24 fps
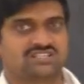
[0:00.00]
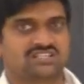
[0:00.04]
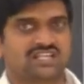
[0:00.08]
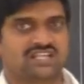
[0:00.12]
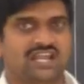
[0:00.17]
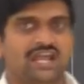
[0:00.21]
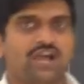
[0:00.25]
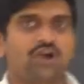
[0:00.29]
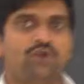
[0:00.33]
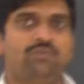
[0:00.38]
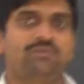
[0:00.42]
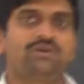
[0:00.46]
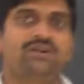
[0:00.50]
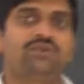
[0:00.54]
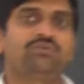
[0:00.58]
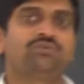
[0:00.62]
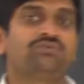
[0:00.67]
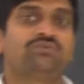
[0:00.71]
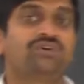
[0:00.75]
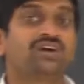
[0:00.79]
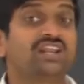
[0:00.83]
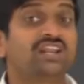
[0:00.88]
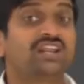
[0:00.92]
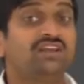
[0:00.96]
There have
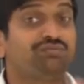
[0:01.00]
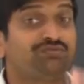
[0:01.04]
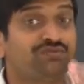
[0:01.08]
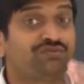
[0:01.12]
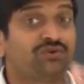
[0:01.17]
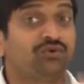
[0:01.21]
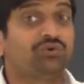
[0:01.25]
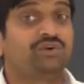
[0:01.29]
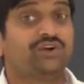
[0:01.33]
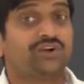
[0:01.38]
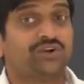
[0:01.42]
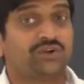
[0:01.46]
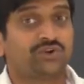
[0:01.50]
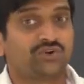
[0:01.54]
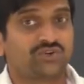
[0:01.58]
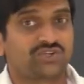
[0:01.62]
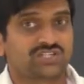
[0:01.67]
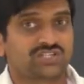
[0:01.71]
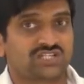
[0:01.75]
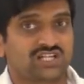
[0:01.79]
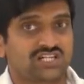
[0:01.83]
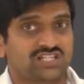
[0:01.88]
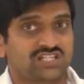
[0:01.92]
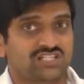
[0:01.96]
been very few
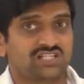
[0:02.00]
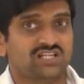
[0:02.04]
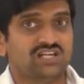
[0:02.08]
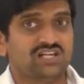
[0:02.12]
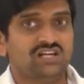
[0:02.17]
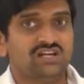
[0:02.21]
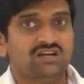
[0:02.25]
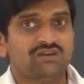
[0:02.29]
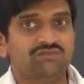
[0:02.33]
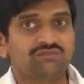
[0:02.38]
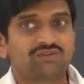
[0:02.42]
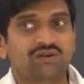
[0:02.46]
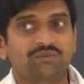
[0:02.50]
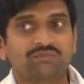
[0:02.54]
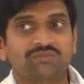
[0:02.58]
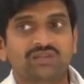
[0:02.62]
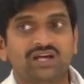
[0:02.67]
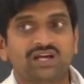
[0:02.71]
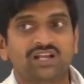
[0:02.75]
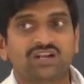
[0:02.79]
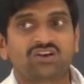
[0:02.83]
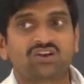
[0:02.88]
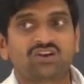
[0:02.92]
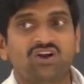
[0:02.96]
intrusions from
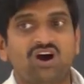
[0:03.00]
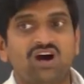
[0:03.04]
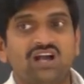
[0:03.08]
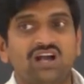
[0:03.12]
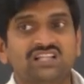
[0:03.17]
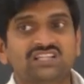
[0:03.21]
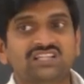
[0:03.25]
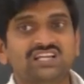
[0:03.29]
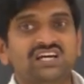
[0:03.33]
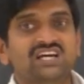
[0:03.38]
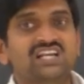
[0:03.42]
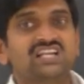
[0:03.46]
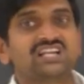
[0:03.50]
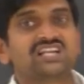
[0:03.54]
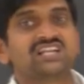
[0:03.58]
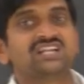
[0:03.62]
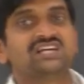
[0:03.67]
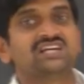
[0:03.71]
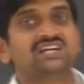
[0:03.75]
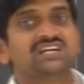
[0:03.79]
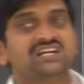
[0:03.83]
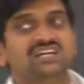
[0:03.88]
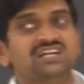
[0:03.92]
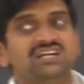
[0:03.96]
the northern